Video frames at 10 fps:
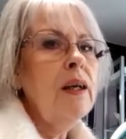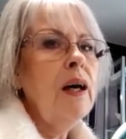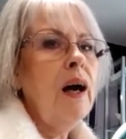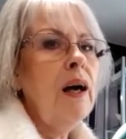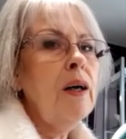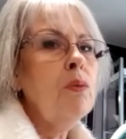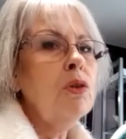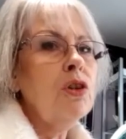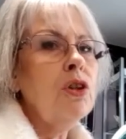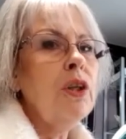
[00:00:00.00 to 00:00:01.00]
I will
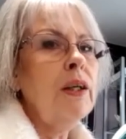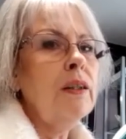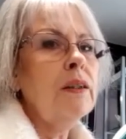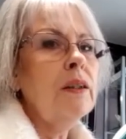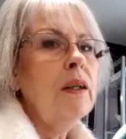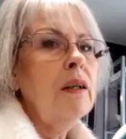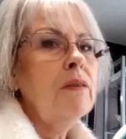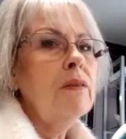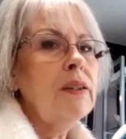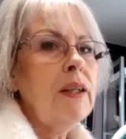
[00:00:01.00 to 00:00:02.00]
treat
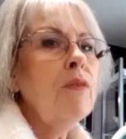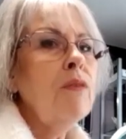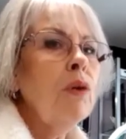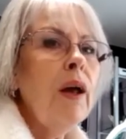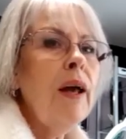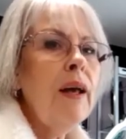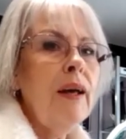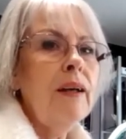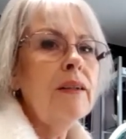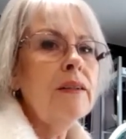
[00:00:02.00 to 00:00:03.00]
several
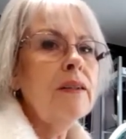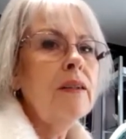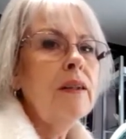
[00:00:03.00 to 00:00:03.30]
hairs,